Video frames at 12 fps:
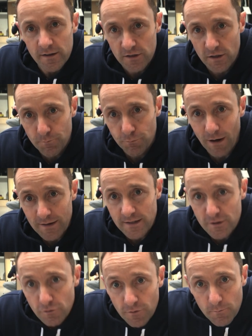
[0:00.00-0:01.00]
to
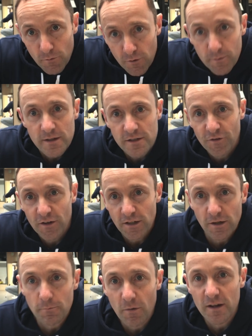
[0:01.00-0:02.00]
practice all the movements that
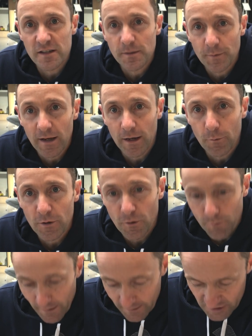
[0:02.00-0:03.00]
you might simulate when you're
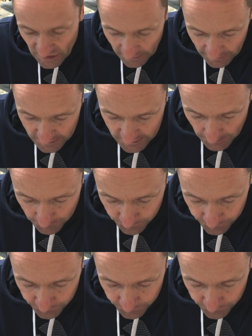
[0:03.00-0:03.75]
playing tennis.